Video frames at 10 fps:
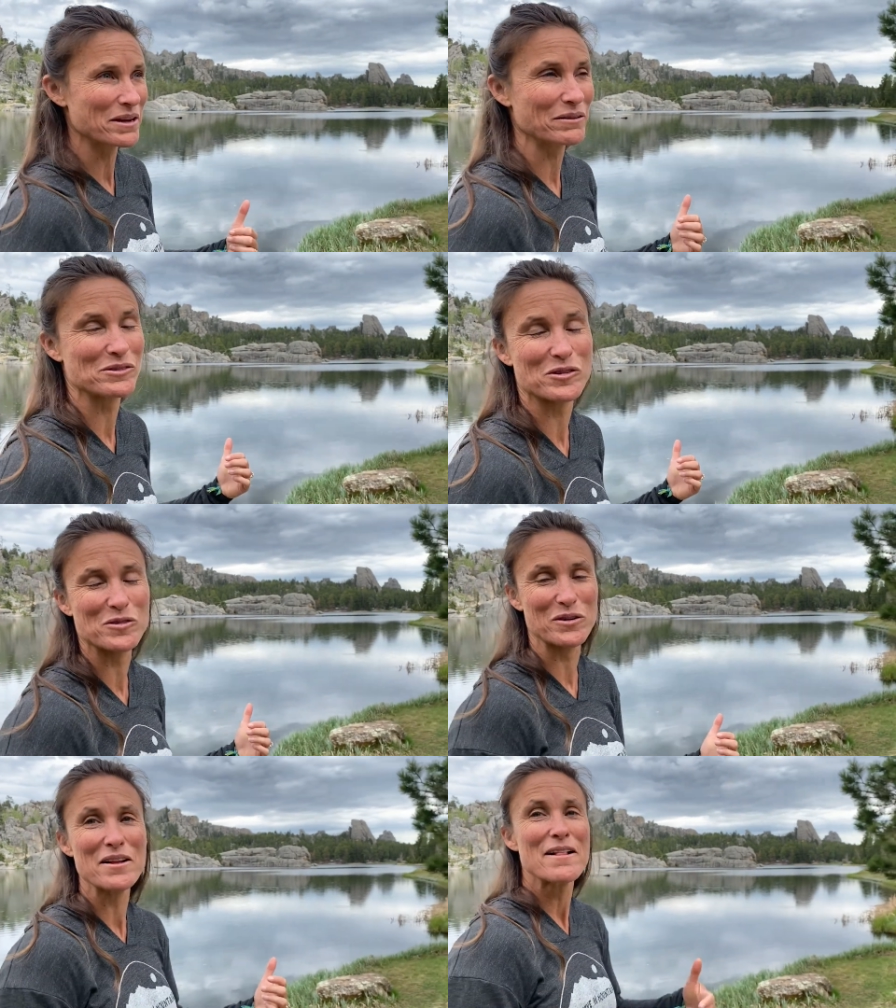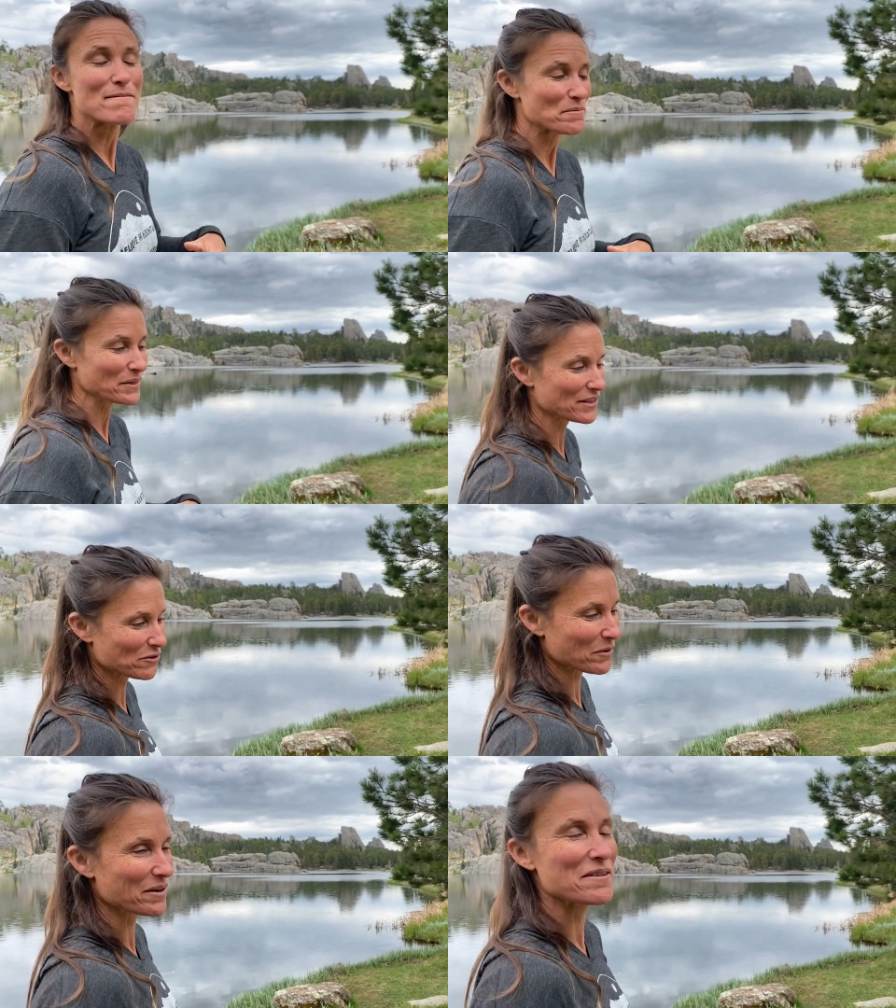Peak was cool, but
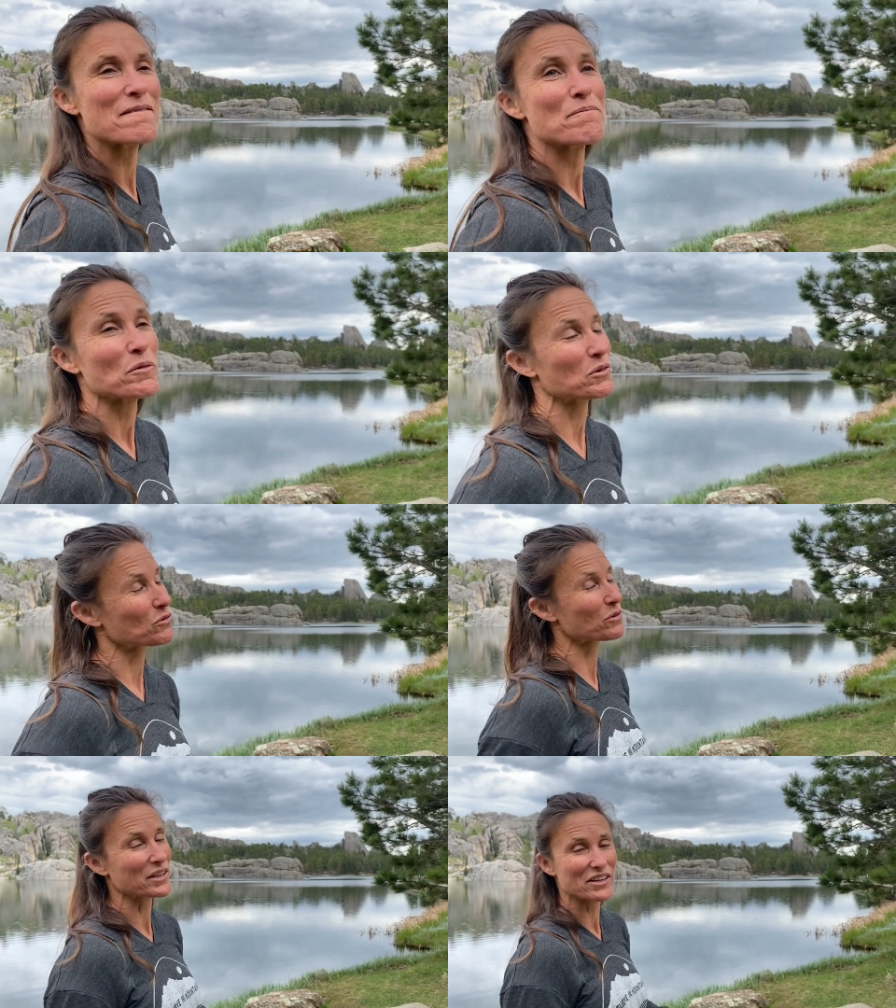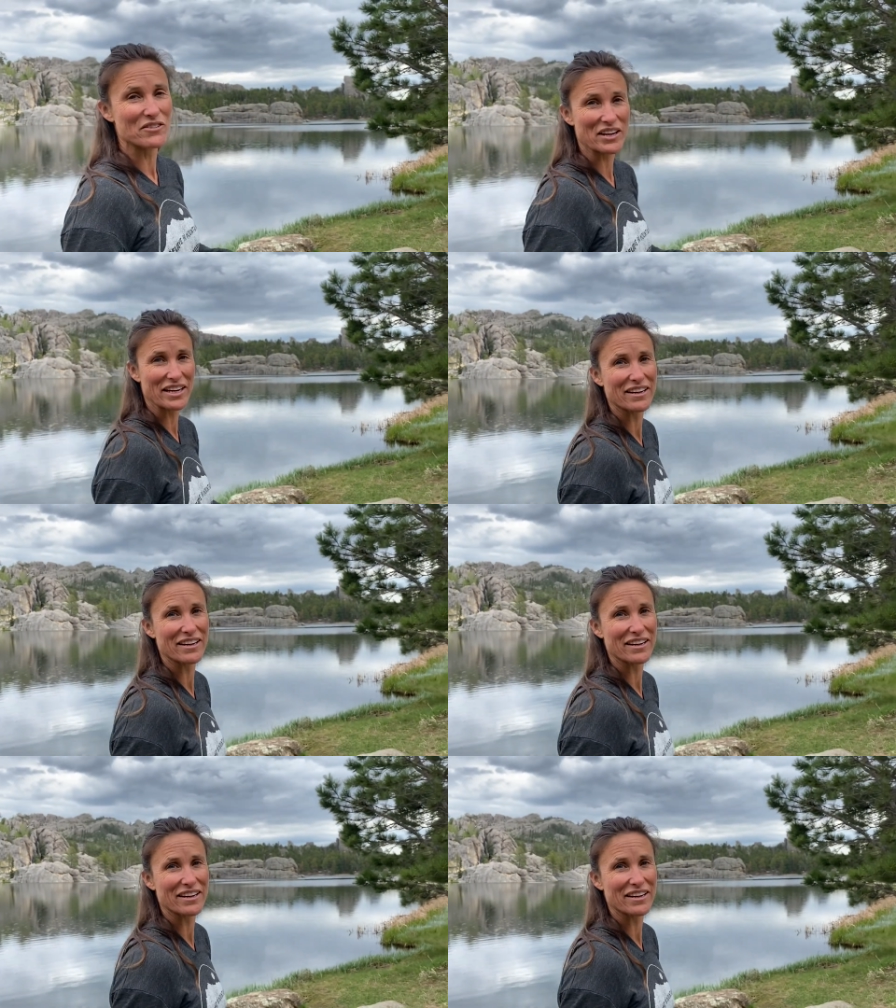this one was really unique.